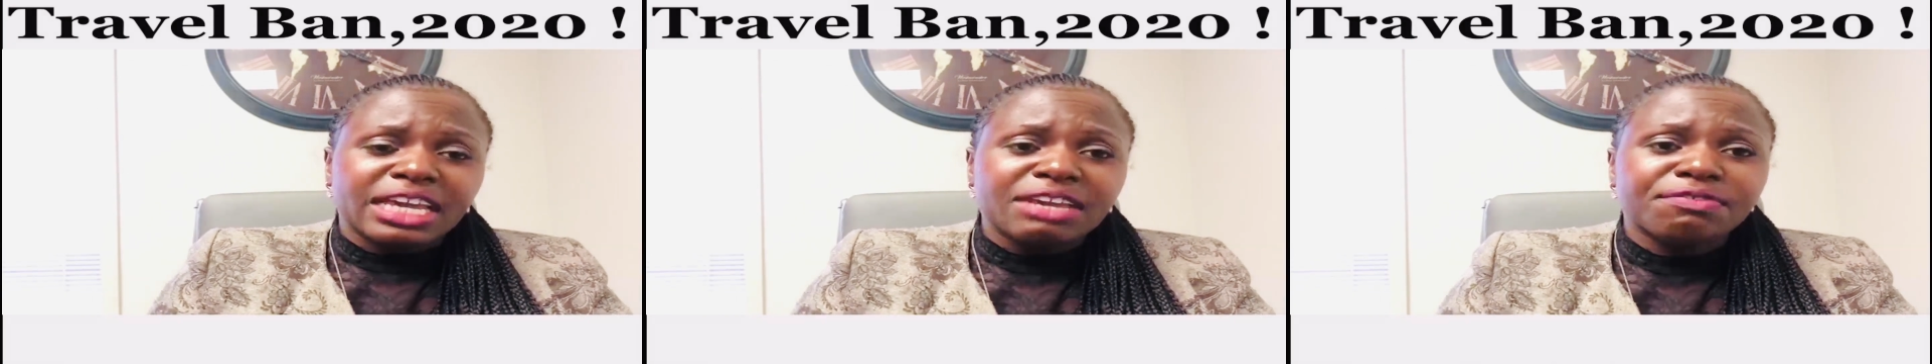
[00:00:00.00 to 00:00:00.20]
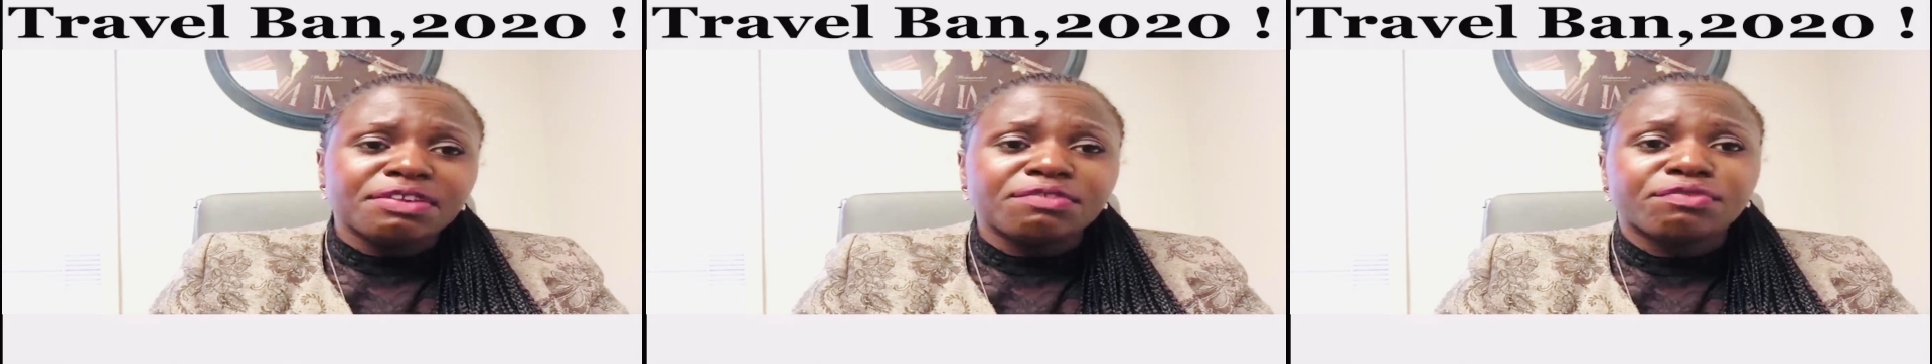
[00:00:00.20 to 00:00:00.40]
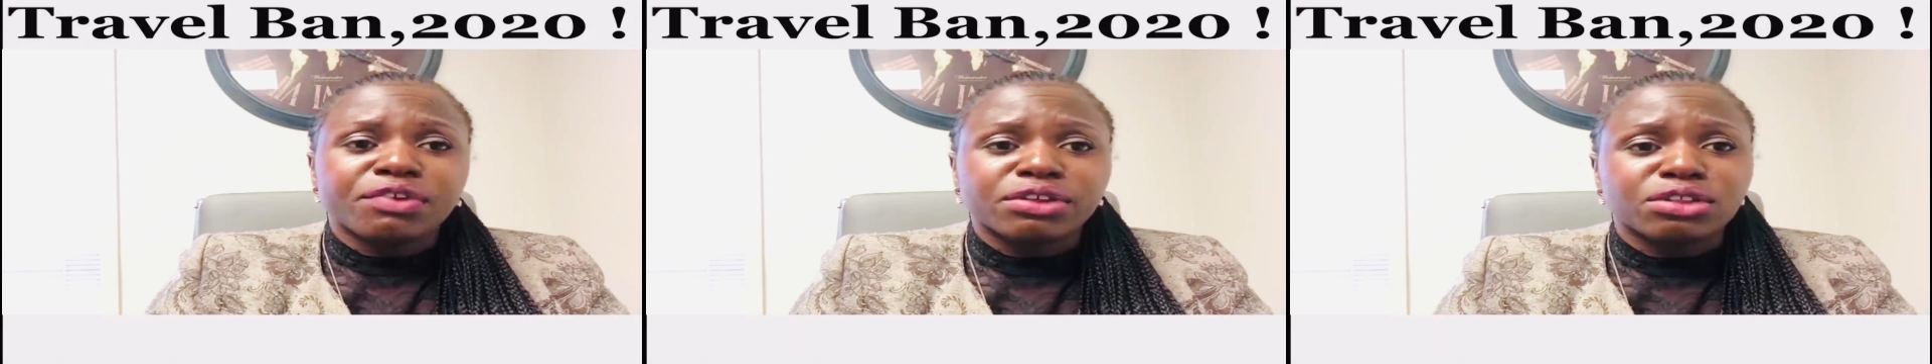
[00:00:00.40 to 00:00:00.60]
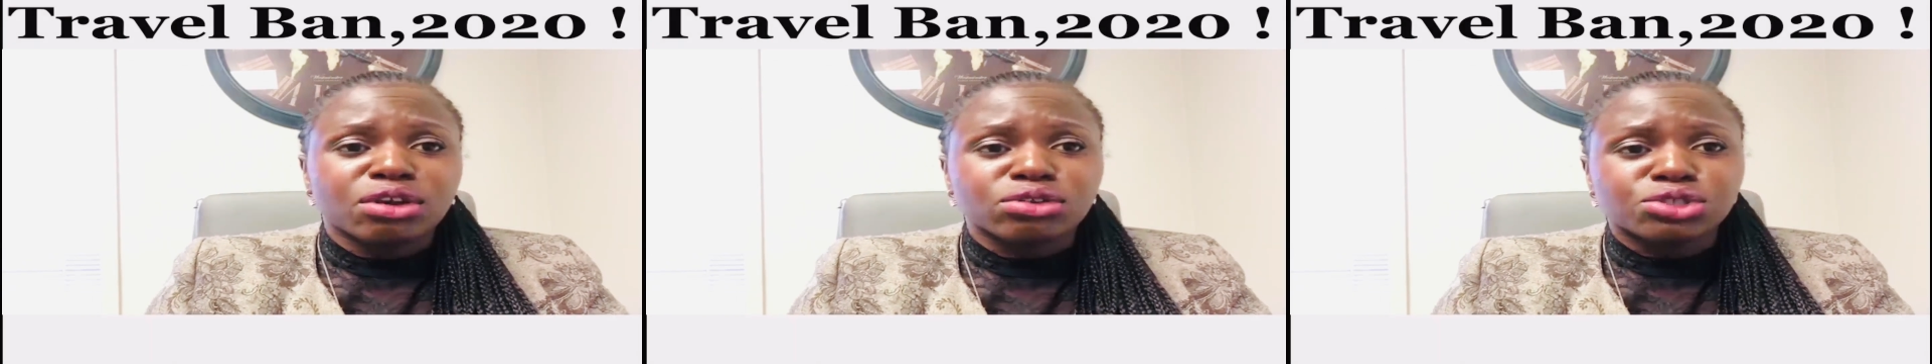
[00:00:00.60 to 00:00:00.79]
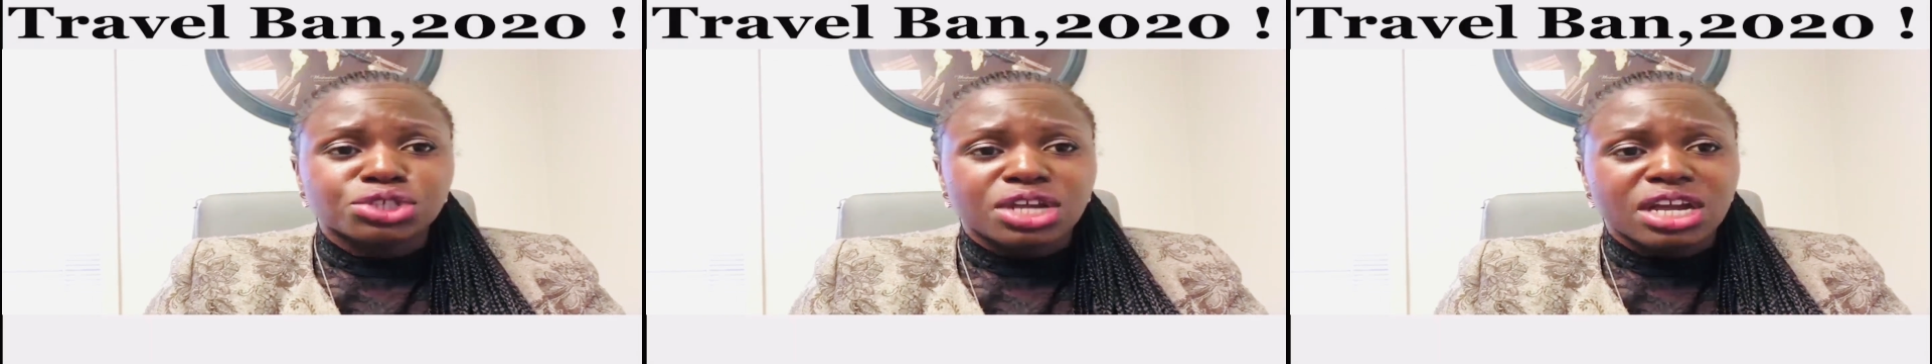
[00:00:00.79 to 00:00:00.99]
even for
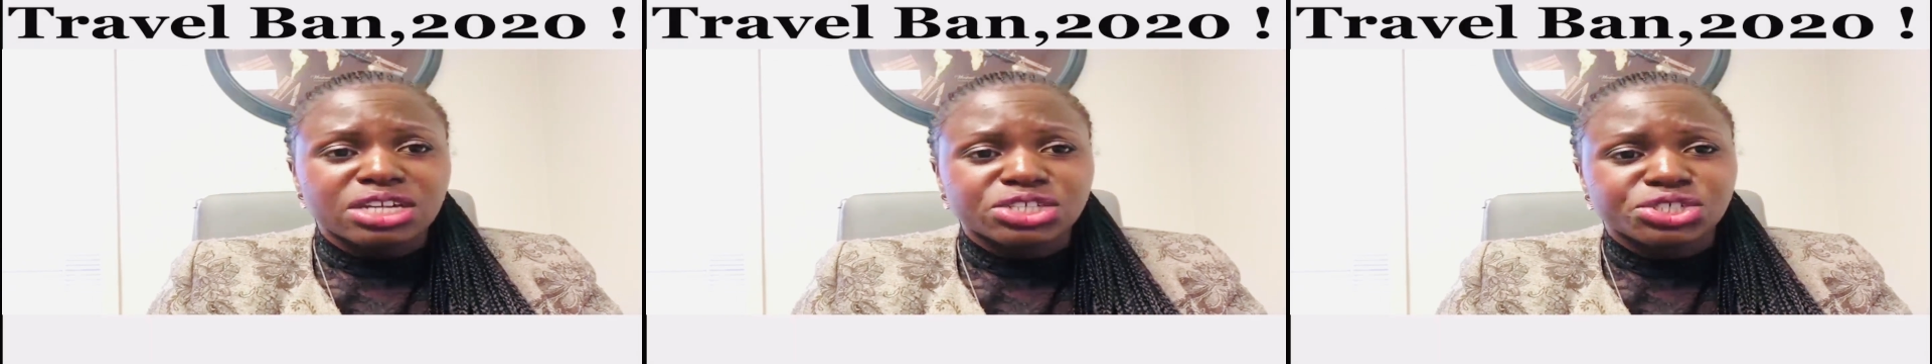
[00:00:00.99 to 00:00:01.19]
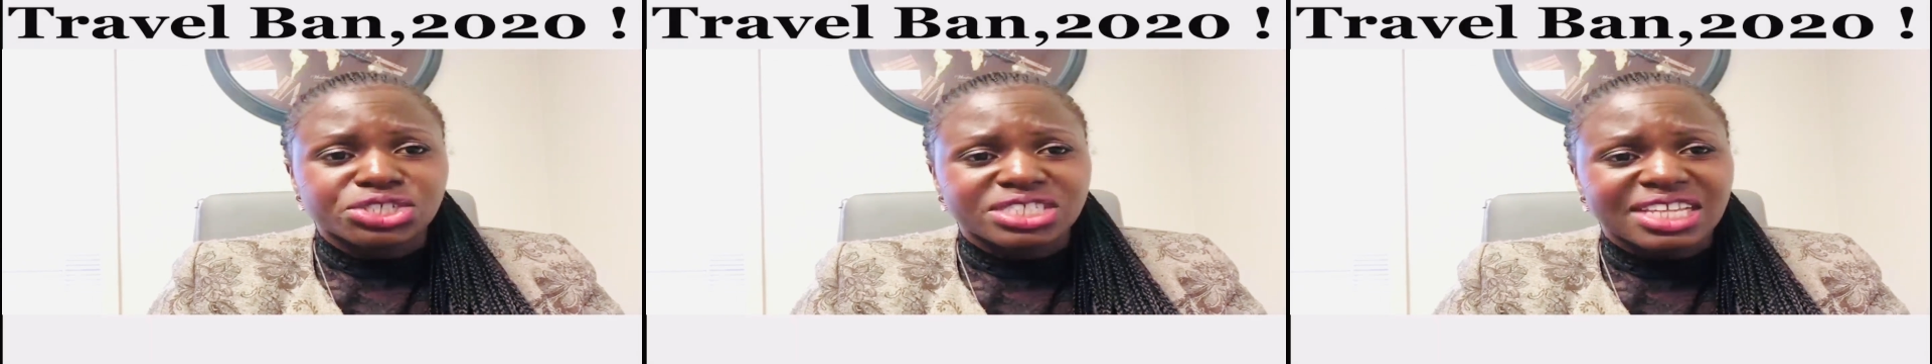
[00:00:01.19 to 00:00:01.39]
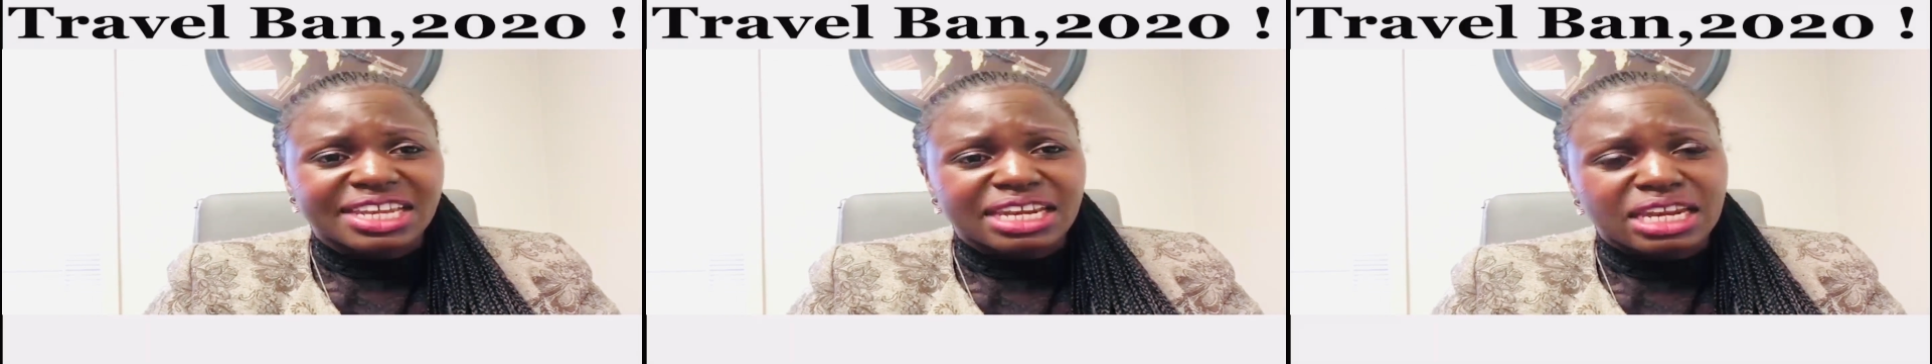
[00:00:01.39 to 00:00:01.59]
those countries that